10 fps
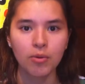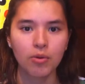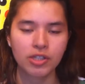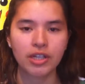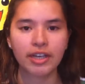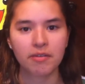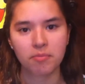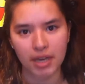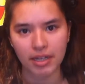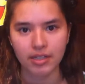Well, it certainly
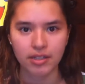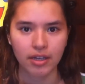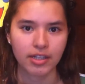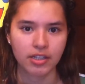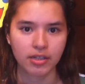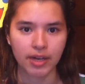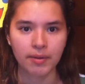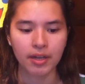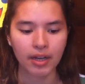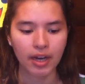gave me an insight into it.